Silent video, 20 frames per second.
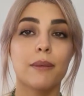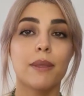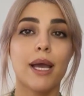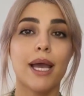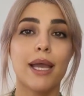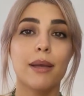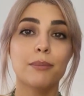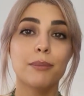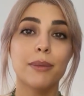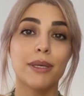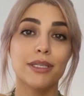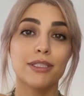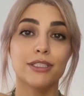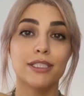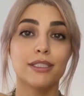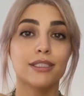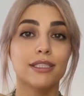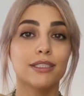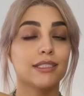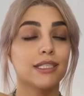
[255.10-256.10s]
I mix
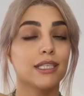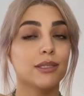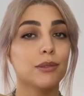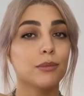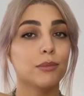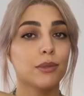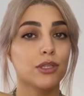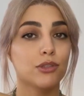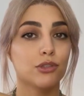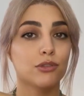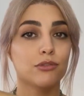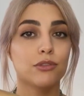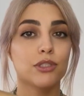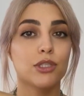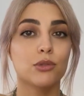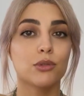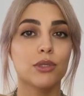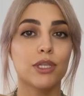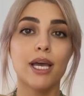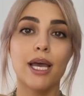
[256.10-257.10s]
in the same amount of
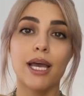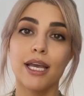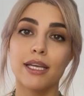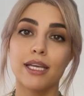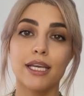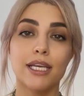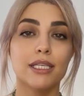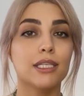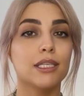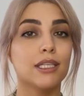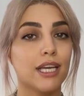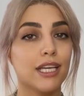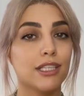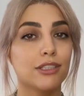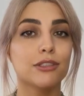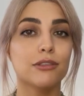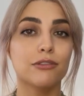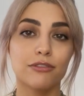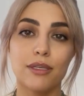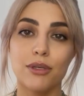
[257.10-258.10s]
liquid highlighter as
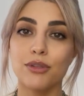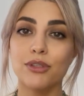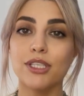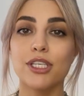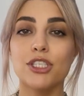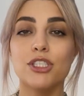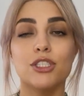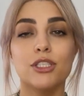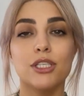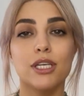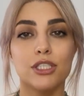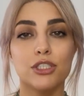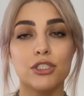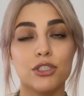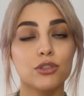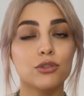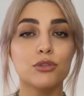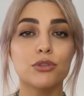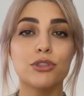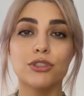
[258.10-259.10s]
the foundation I
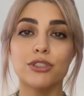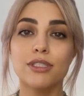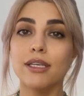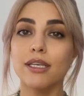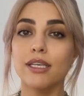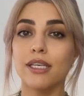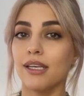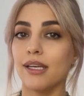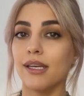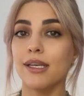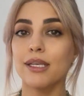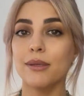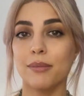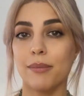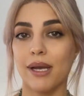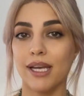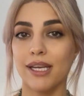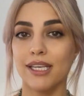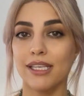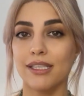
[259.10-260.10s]
used,
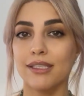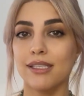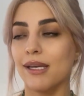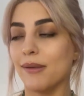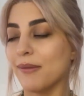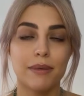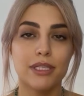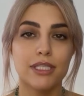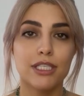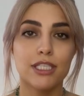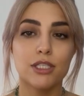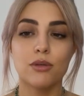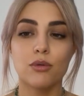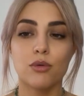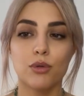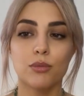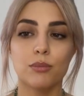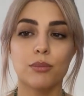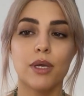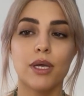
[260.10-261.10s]
combining them in
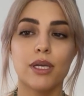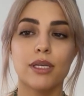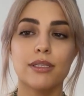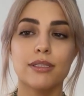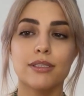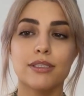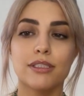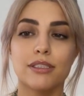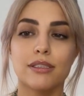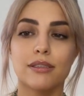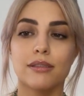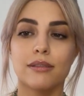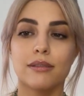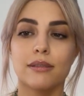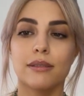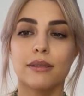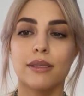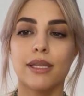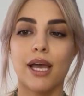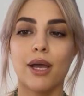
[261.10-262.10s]
equal parts.
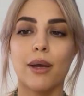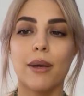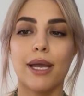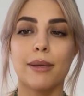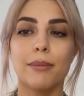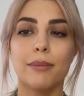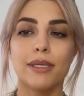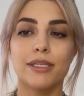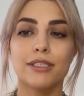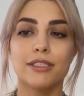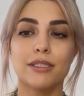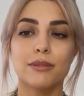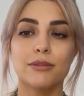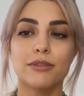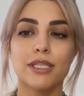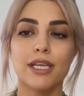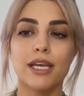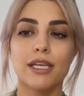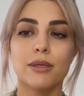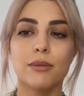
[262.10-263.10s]
Now I mix them
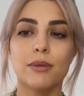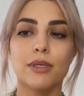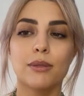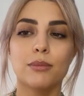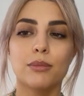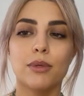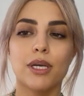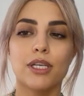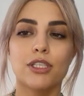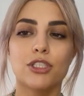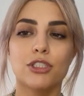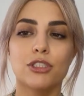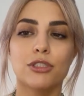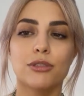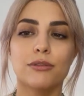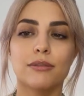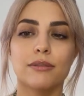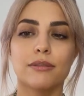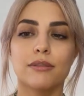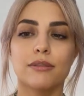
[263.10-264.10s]
together with a brush.
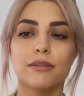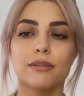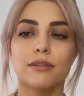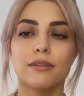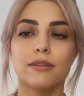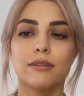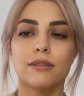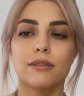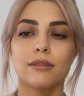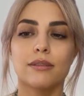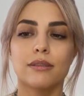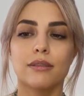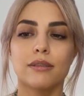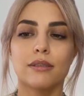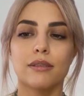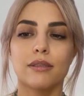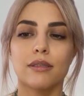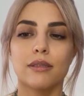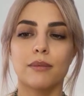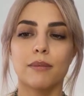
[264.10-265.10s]

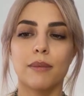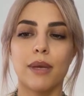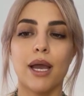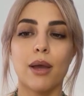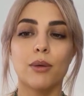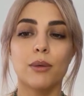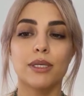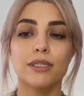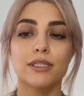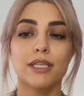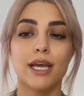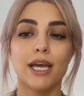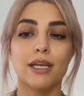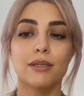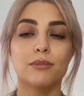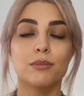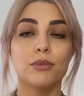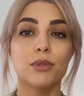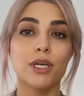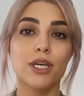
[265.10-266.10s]
I want to
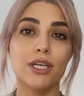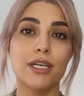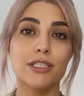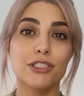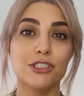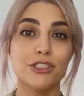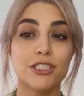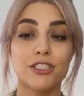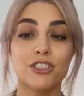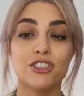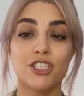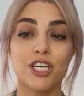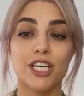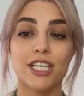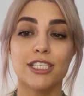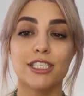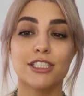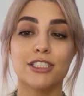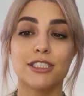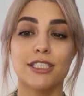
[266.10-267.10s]
have bronzed and
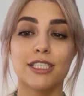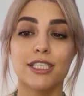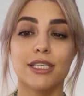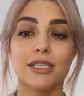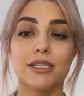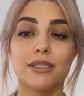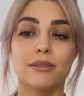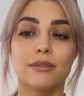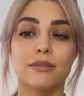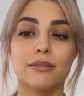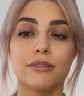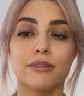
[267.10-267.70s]
shiny skin.